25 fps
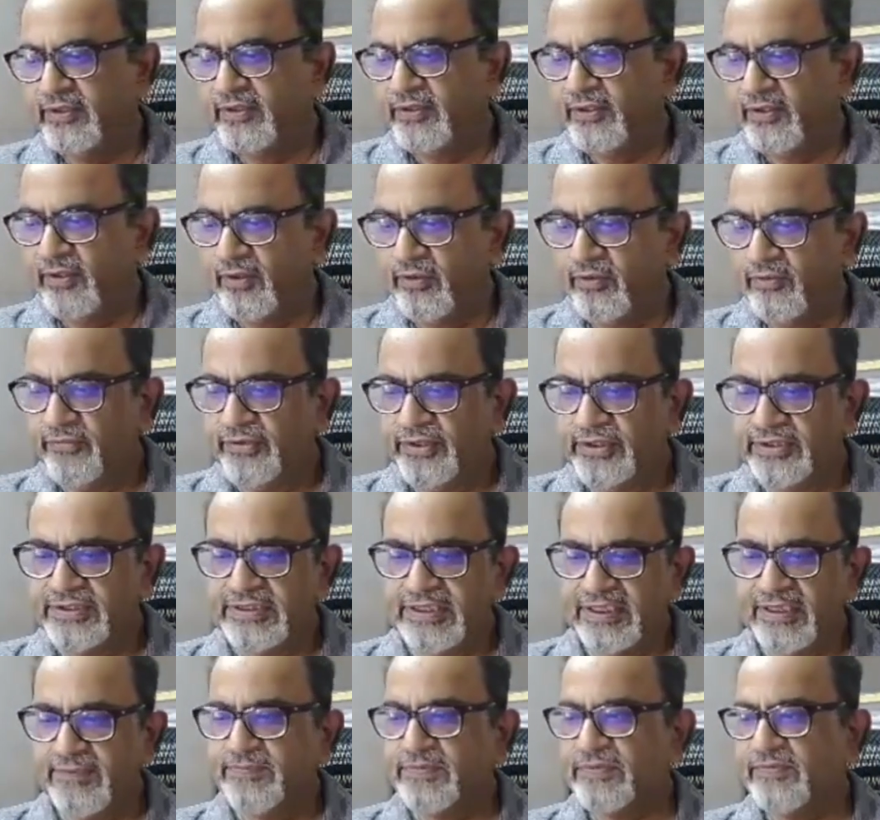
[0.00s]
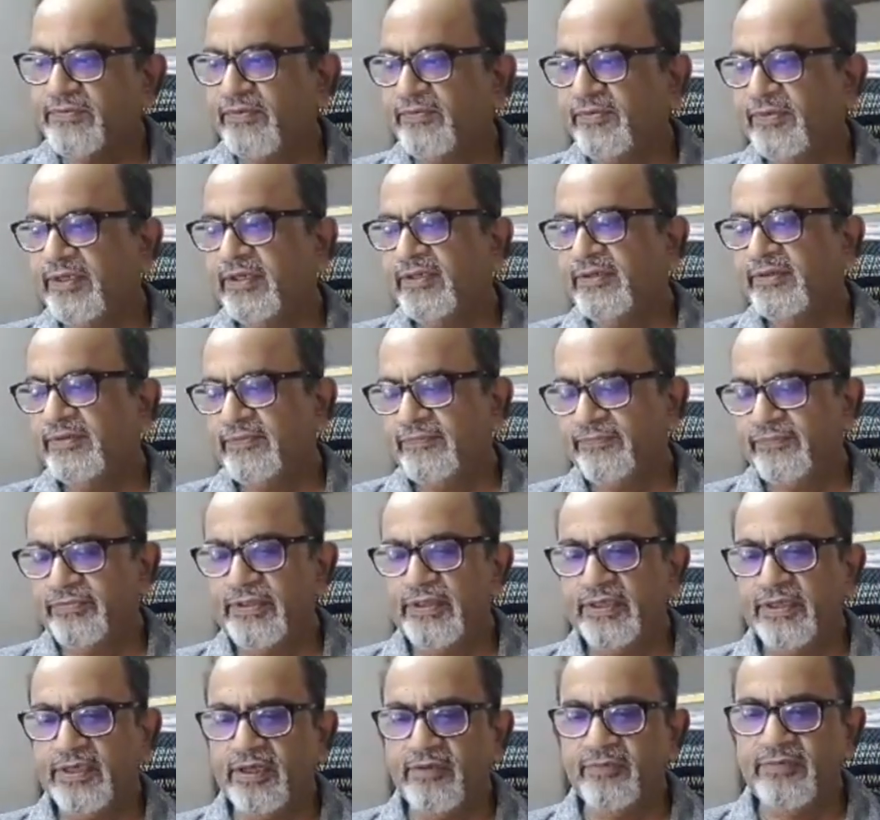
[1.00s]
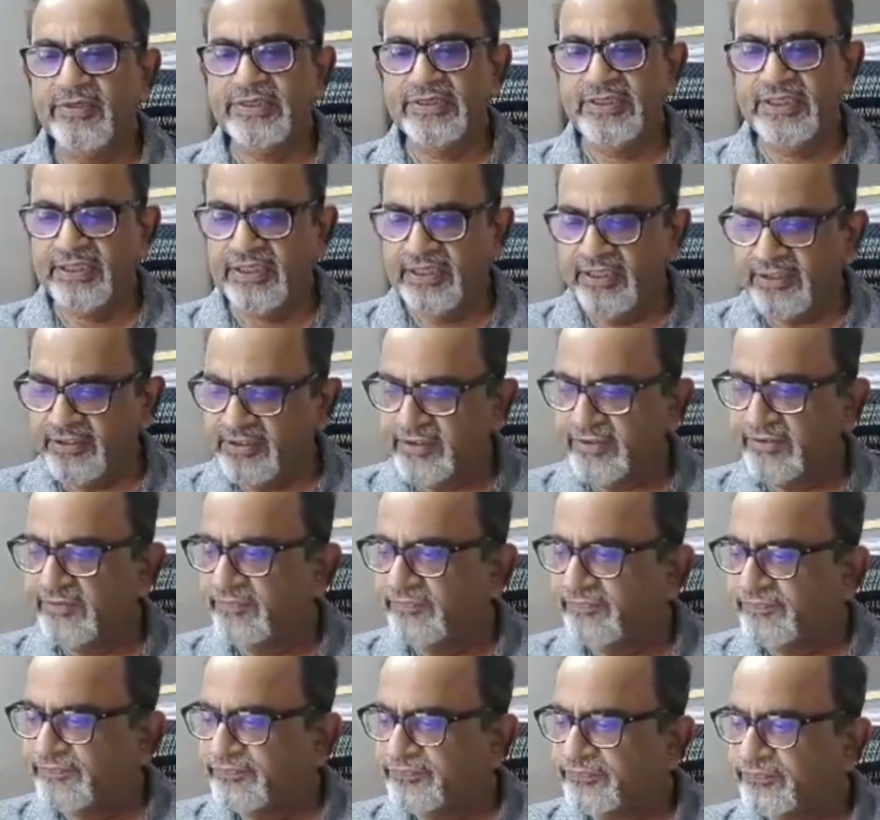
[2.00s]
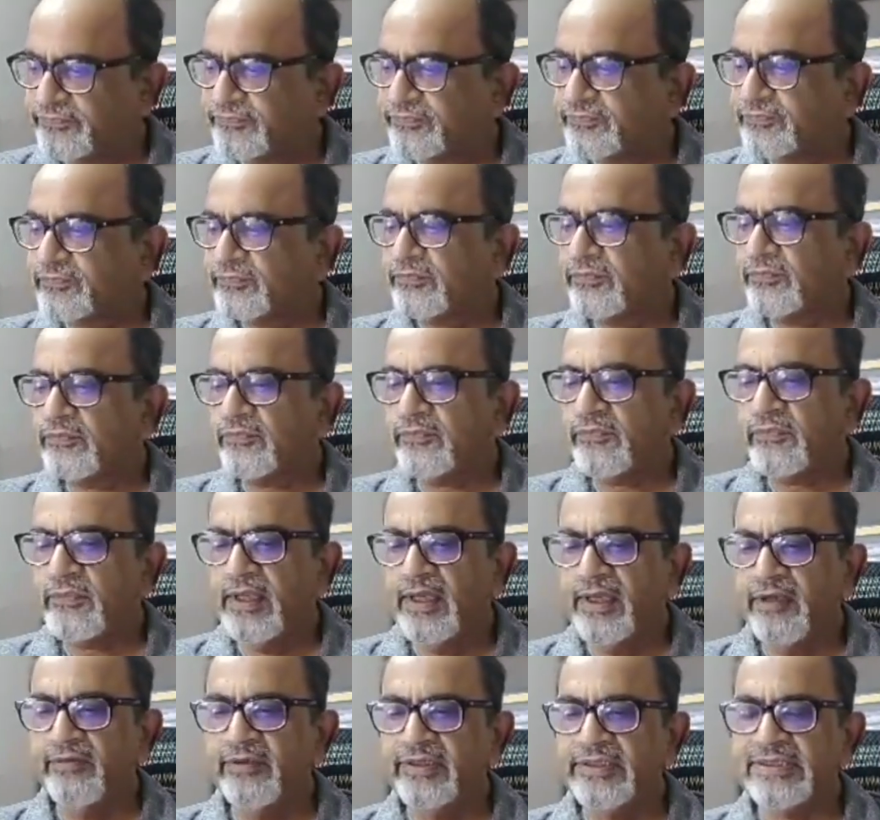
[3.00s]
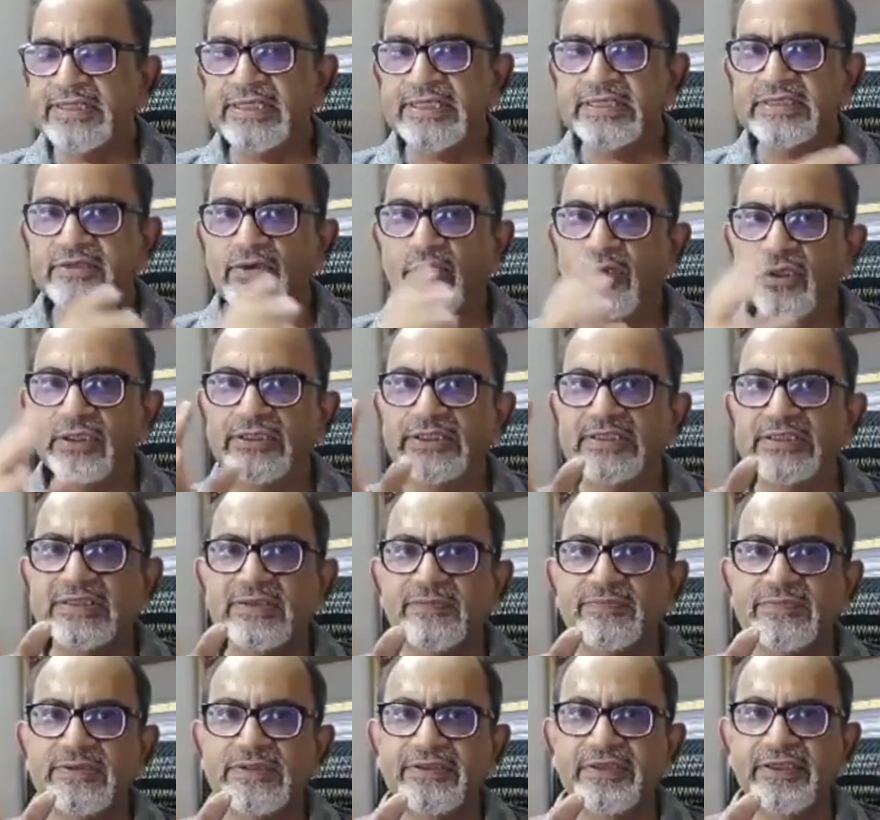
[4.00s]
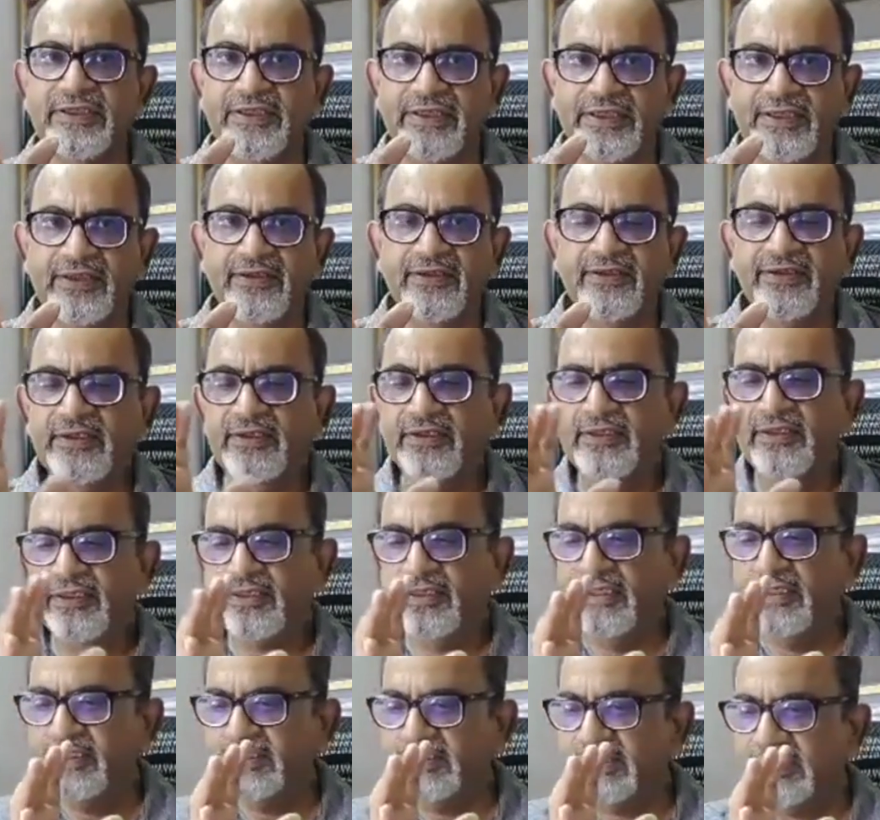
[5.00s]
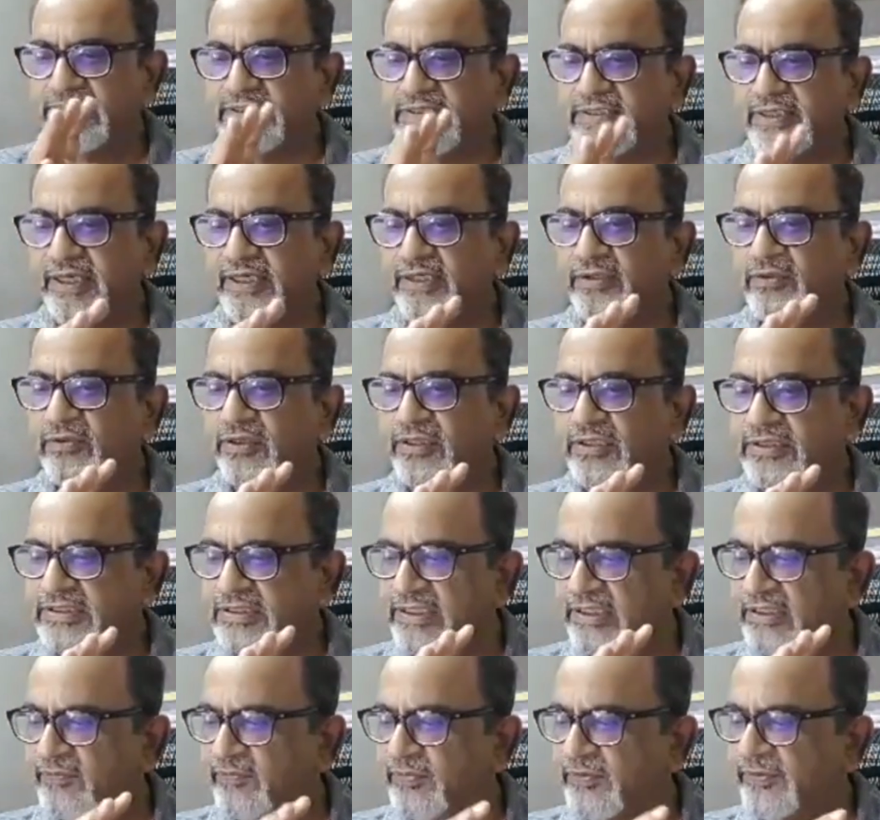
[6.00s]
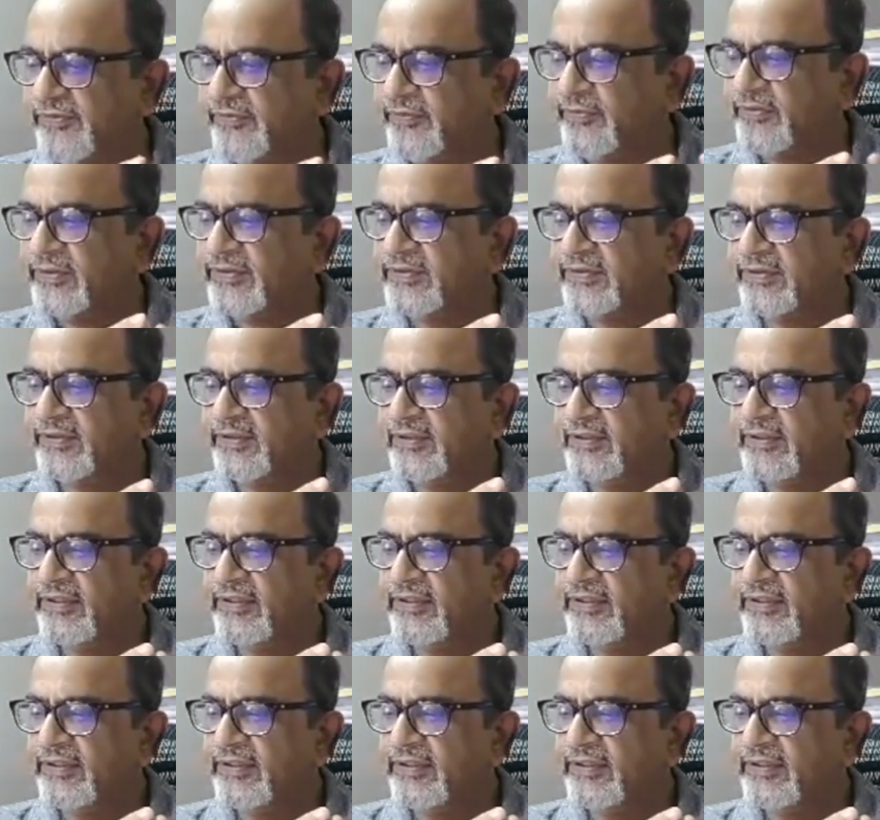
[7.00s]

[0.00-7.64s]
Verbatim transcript: Now the steps we will communicate later. I will discuss all the steps in detail. Let's just try to understand the principles.